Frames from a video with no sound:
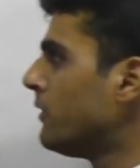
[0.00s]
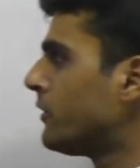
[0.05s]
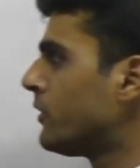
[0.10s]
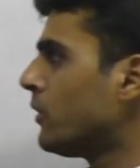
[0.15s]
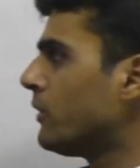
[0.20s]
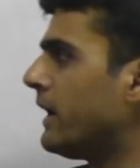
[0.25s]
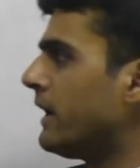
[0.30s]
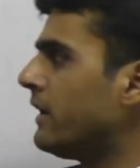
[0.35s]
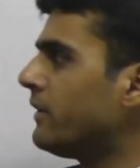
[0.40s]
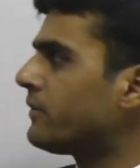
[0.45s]

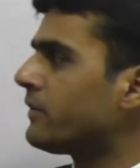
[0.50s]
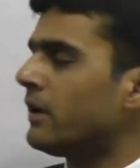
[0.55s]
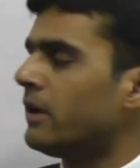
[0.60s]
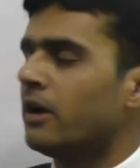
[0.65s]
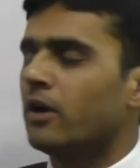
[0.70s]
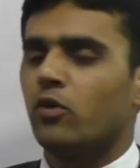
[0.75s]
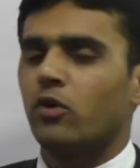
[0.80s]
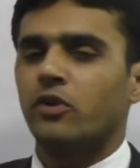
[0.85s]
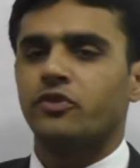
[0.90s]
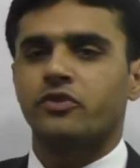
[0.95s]
So that
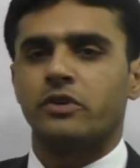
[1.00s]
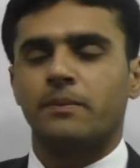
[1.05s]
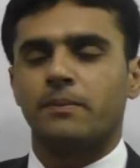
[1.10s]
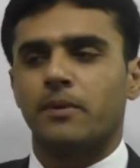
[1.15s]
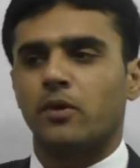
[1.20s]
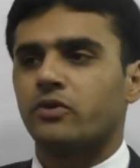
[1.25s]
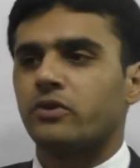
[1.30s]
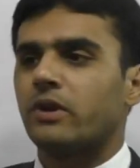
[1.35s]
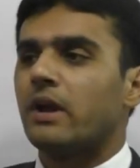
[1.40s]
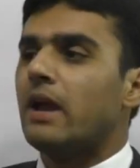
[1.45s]
is a question
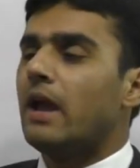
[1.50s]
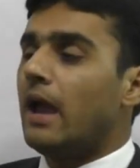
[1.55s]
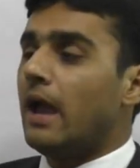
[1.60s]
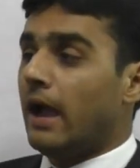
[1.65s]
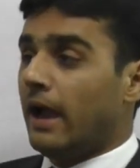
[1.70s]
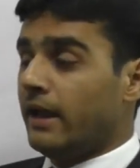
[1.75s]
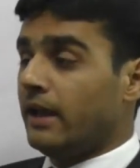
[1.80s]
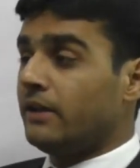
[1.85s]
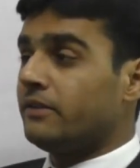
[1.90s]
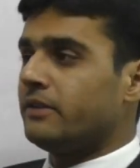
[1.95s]
approach.
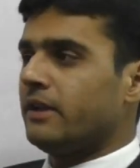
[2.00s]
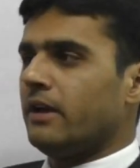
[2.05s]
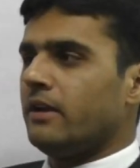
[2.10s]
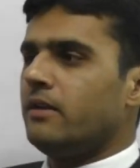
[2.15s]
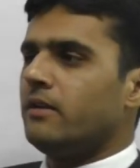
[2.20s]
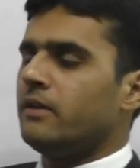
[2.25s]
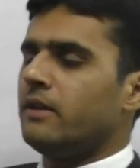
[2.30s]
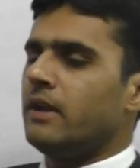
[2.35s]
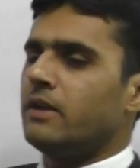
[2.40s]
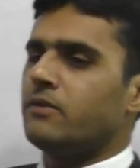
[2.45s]
And I
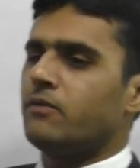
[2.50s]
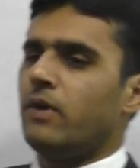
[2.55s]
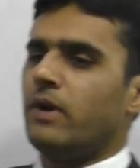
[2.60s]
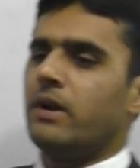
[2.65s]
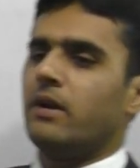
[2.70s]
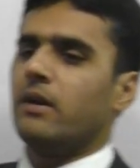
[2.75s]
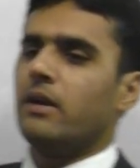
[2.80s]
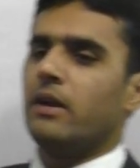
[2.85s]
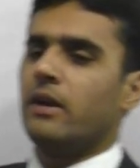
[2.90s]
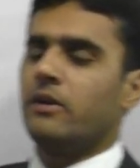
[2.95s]
said that
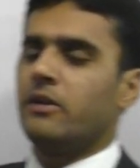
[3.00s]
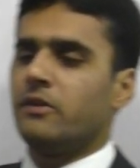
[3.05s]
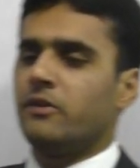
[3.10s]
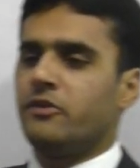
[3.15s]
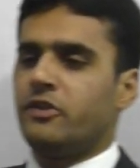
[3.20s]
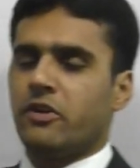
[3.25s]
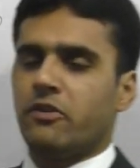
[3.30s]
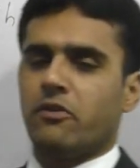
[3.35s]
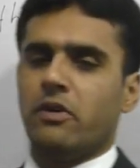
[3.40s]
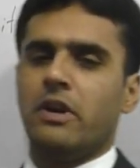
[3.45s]
when it
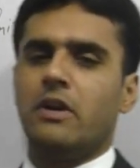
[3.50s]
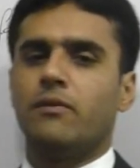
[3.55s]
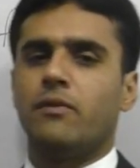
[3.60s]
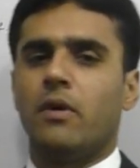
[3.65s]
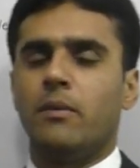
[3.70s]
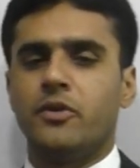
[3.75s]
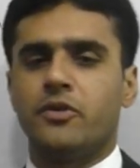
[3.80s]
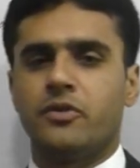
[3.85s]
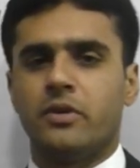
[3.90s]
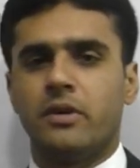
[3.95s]
is general
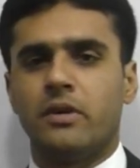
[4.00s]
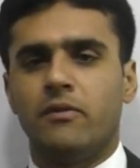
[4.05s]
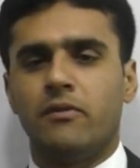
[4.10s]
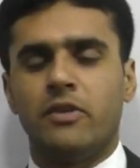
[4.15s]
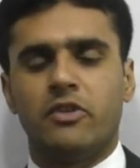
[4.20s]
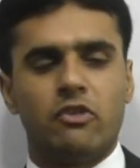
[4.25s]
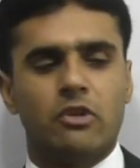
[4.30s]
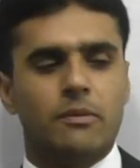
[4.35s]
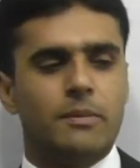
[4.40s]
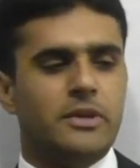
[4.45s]
information,
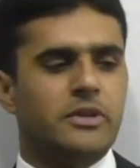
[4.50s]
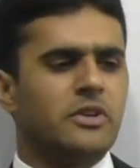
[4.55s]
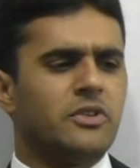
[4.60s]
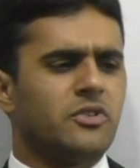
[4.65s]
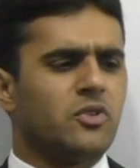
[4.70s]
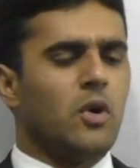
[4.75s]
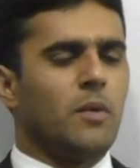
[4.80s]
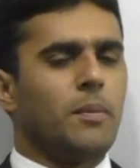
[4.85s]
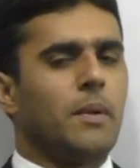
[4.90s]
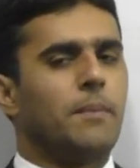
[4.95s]
which will be
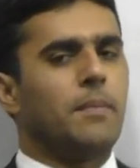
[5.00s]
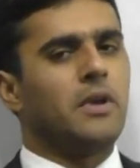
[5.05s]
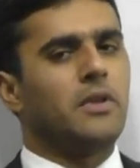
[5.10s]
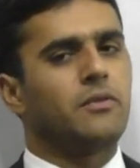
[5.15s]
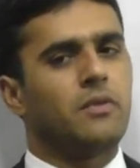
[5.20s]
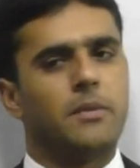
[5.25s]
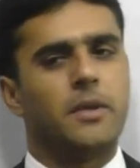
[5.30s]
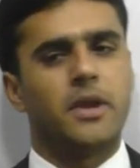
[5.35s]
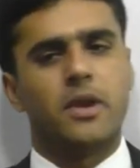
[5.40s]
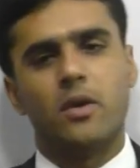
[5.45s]
just copy
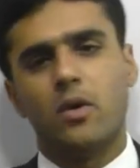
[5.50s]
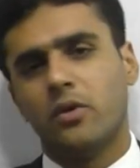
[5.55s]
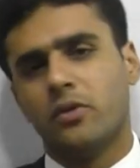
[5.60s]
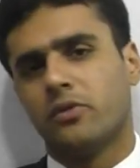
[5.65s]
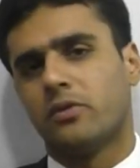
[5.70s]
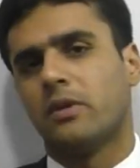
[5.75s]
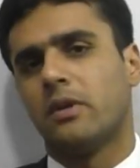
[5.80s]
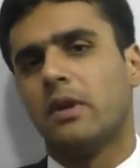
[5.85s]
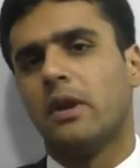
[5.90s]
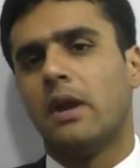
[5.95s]
paste from the
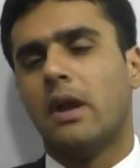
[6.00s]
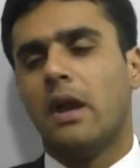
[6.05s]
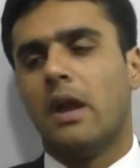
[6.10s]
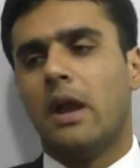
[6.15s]
notes,